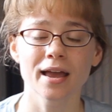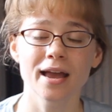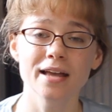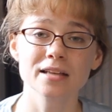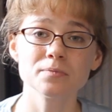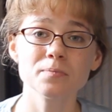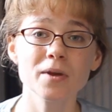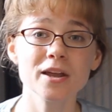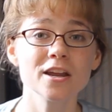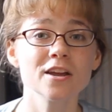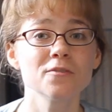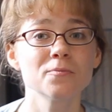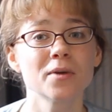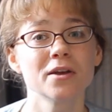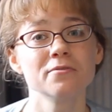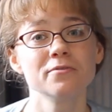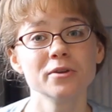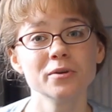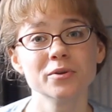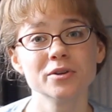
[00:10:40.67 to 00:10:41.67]
As many of
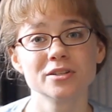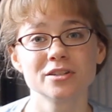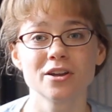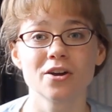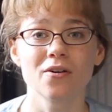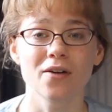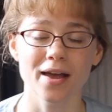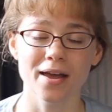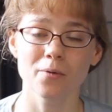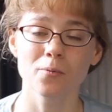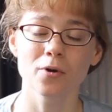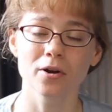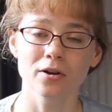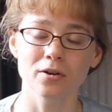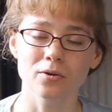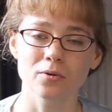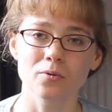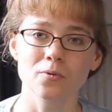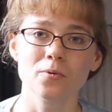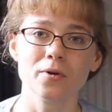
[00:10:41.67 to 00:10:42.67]
my viewers know, I
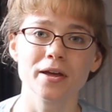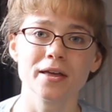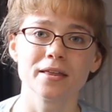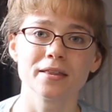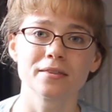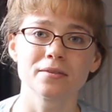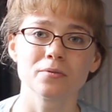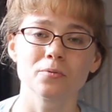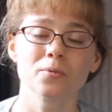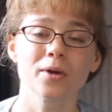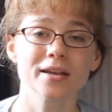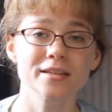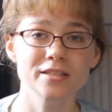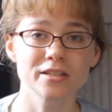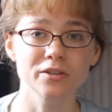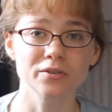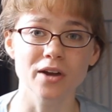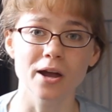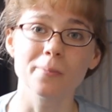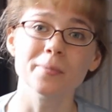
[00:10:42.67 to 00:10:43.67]
work with
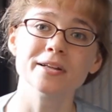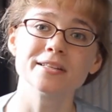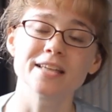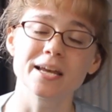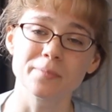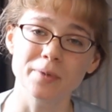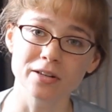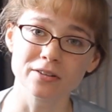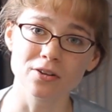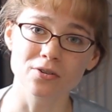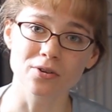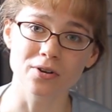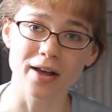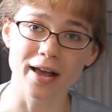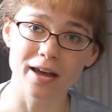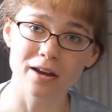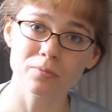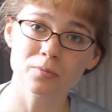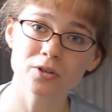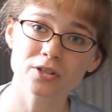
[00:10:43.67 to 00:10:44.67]
rescue rabbits at my local
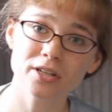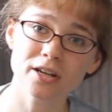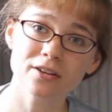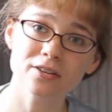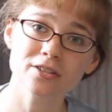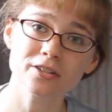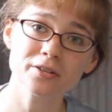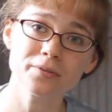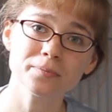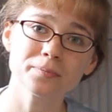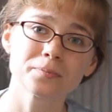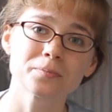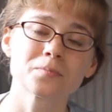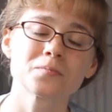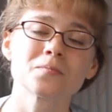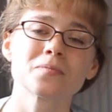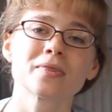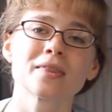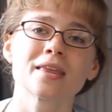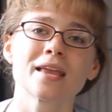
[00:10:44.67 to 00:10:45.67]
animal shelter,
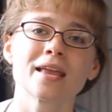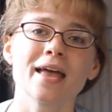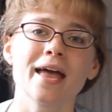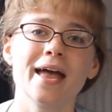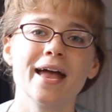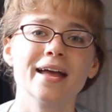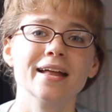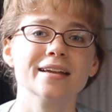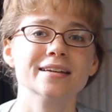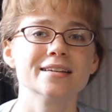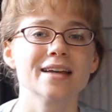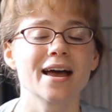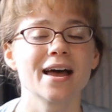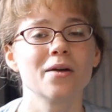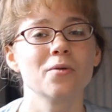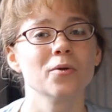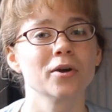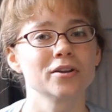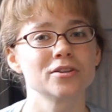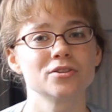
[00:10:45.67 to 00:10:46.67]
and
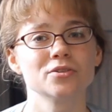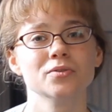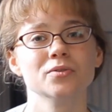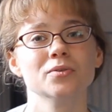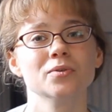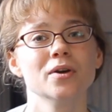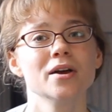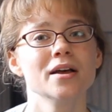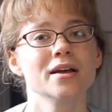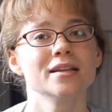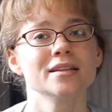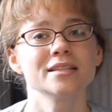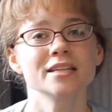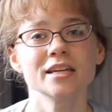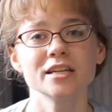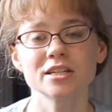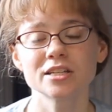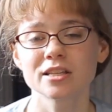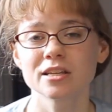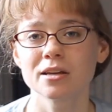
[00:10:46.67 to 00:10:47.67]
I work to
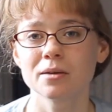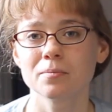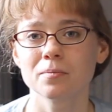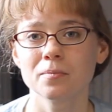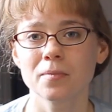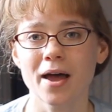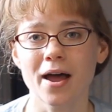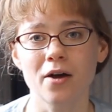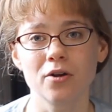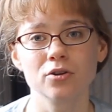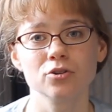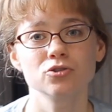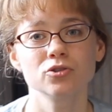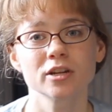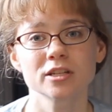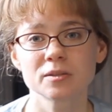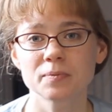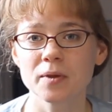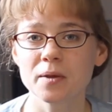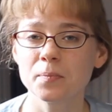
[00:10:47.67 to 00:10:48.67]
teach them how to
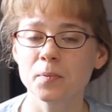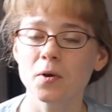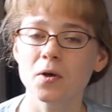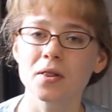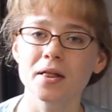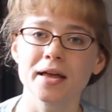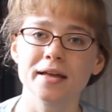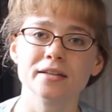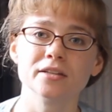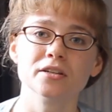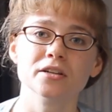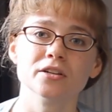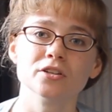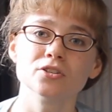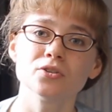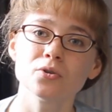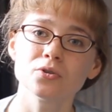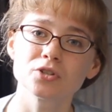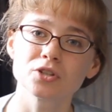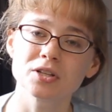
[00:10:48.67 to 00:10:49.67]
trust people and to
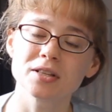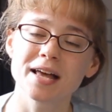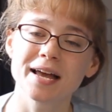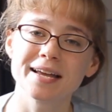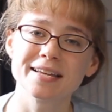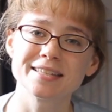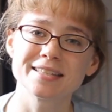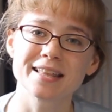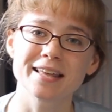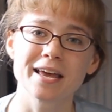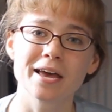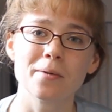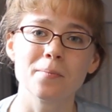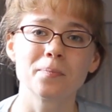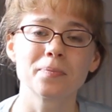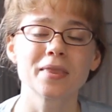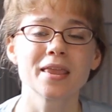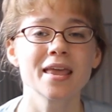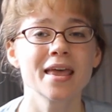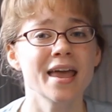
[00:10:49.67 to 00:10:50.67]
socialize
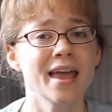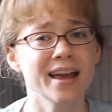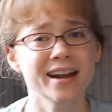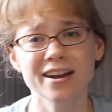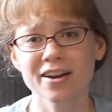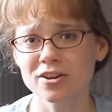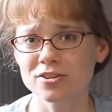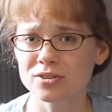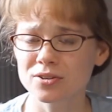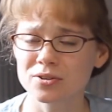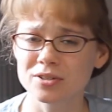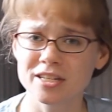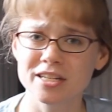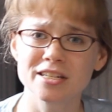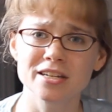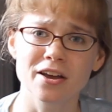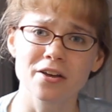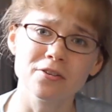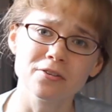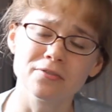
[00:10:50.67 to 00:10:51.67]
them, and I also
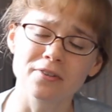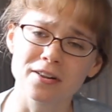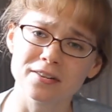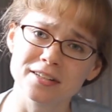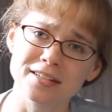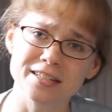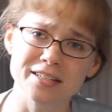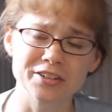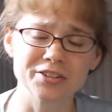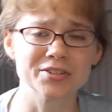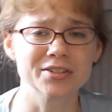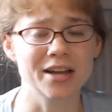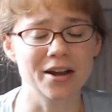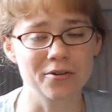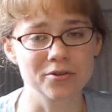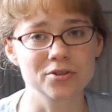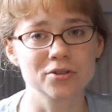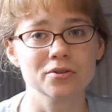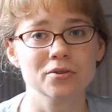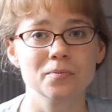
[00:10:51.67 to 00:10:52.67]
teach other volunteers
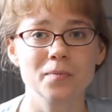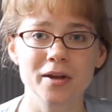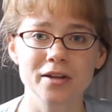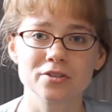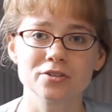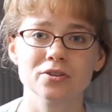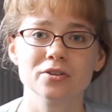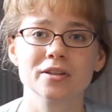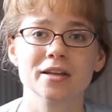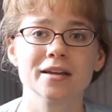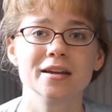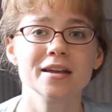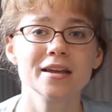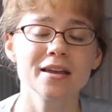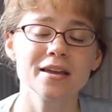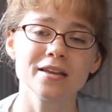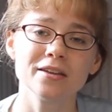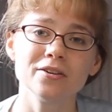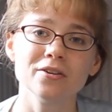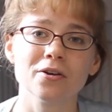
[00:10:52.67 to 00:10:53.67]
how to make sure that,
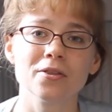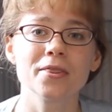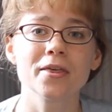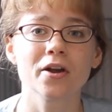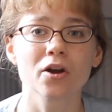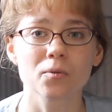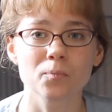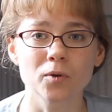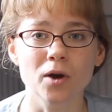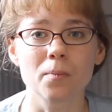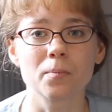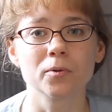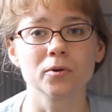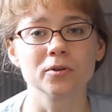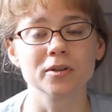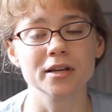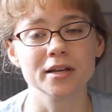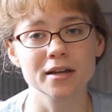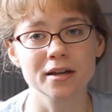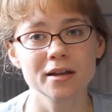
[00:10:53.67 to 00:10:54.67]
you know, they are
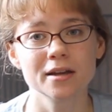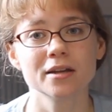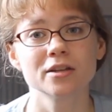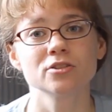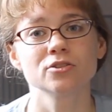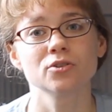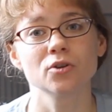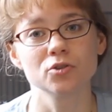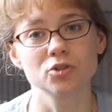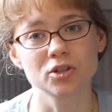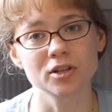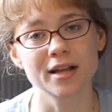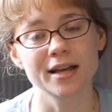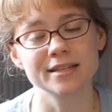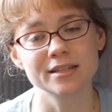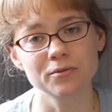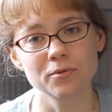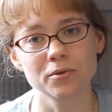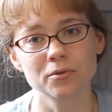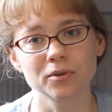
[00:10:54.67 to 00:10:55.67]
properly
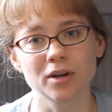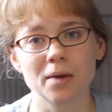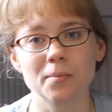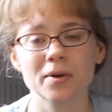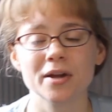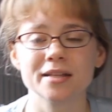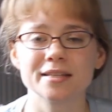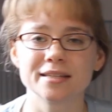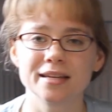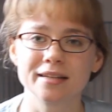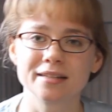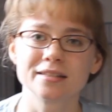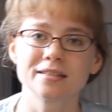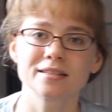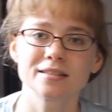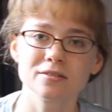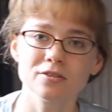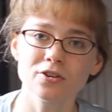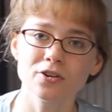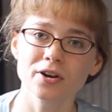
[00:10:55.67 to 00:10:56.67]
socializing with rabbits and
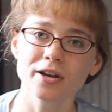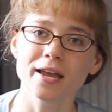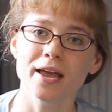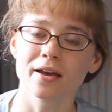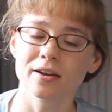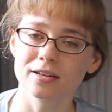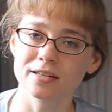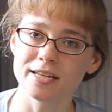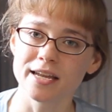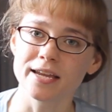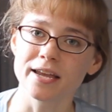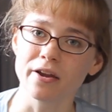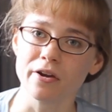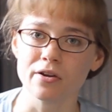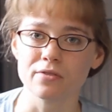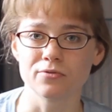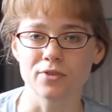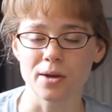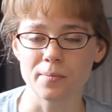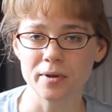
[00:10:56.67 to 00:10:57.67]
learning how to take
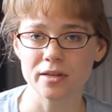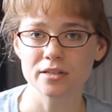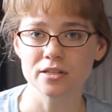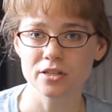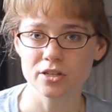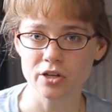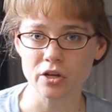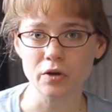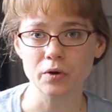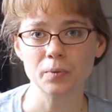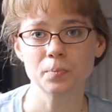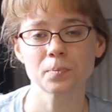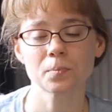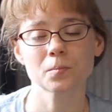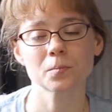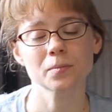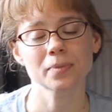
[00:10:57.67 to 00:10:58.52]
care of rabbits too.